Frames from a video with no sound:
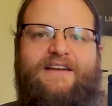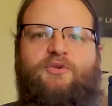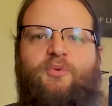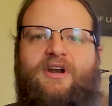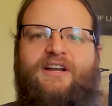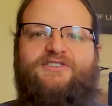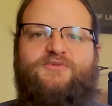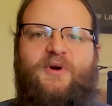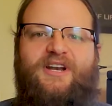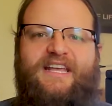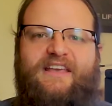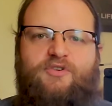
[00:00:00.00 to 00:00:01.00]
everyone, I just
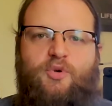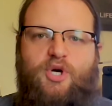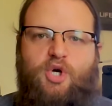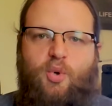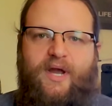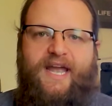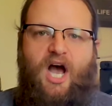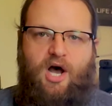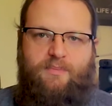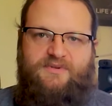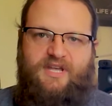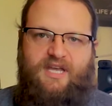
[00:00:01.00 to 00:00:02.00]
wanted to give you a quick
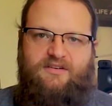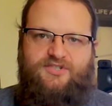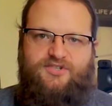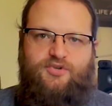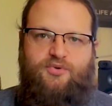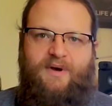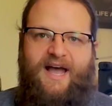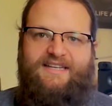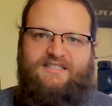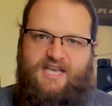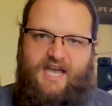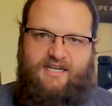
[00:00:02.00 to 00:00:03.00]
update to my
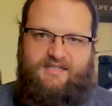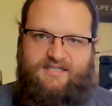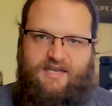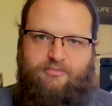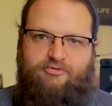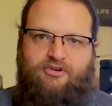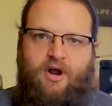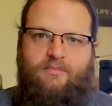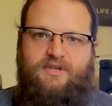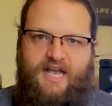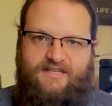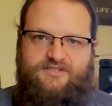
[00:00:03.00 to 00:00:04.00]
tech tip from
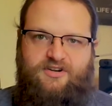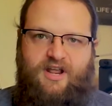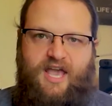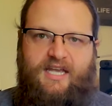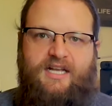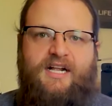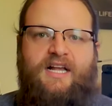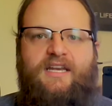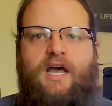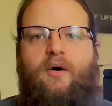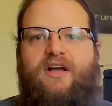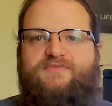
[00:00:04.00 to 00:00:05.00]
yesterday.
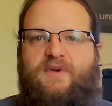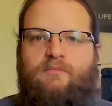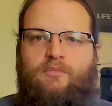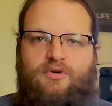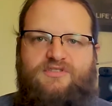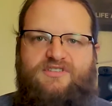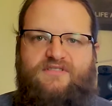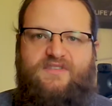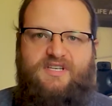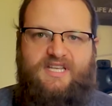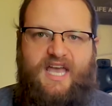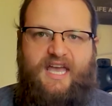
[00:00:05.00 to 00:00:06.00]
Now, I spent most of
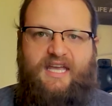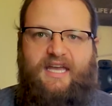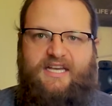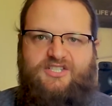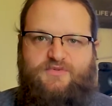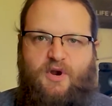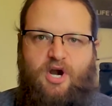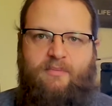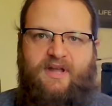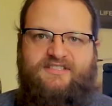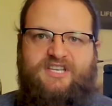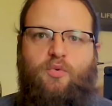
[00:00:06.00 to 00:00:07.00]
the day
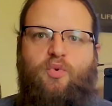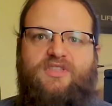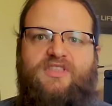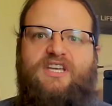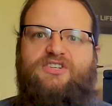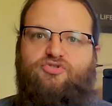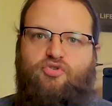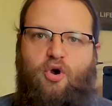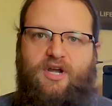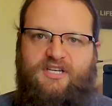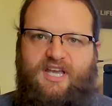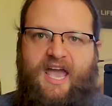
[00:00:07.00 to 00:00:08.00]
experimenting with the
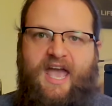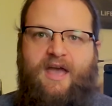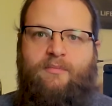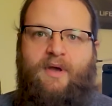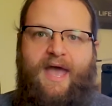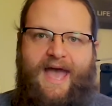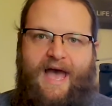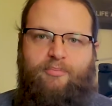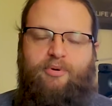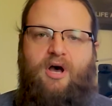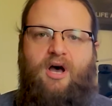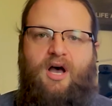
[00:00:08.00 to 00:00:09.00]
Droid Cam
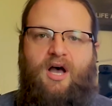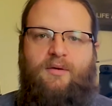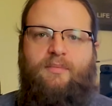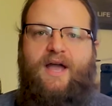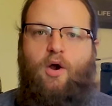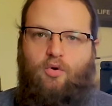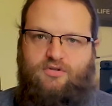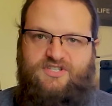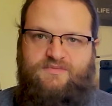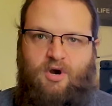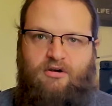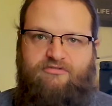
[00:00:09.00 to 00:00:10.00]
app on my old
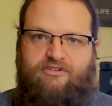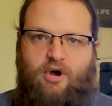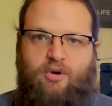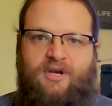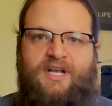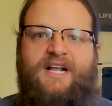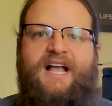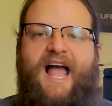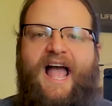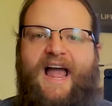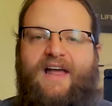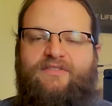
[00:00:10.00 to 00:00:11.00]
smartphone,
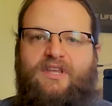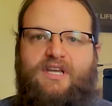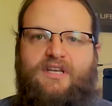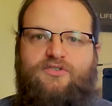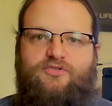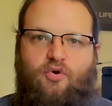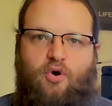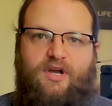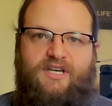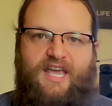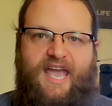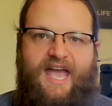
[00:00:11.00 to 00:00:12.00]
and the
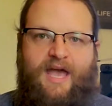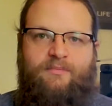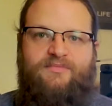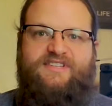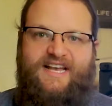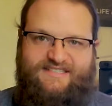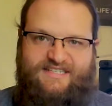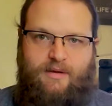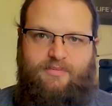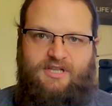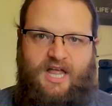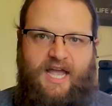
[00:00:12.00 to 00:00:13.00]
Droid Cam
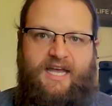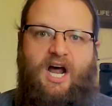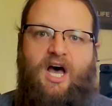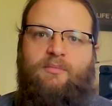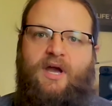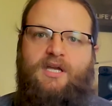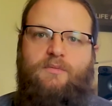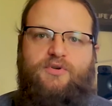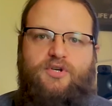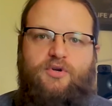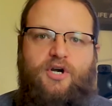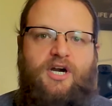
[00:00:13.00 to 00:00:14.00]
desktop client on my
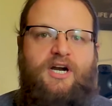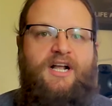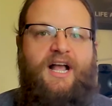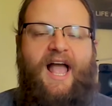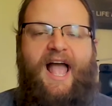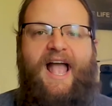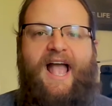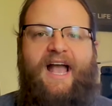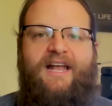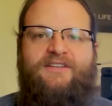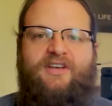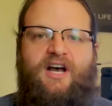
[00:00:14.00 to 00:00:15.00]
computer.
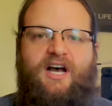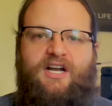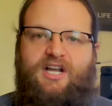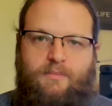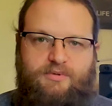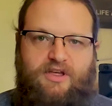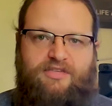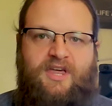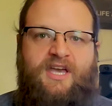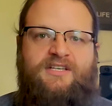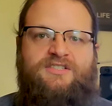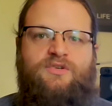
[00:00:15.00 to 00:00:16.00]
And uh, a couple of
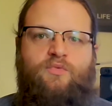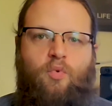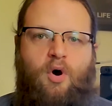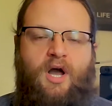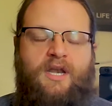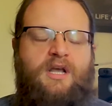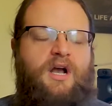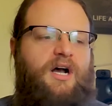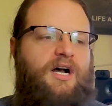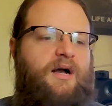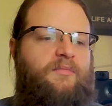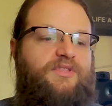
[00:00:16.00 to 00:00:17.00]
things. One,
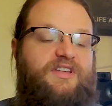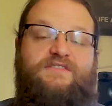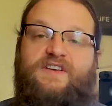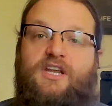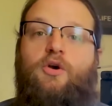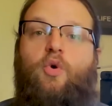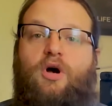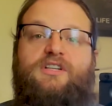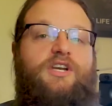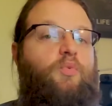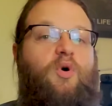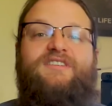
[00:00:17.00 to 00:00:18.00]
um, the video
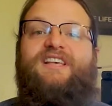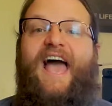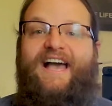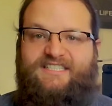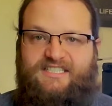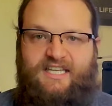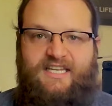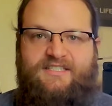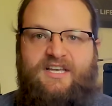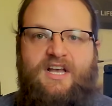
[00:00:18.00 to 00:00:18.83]
quality was excellent.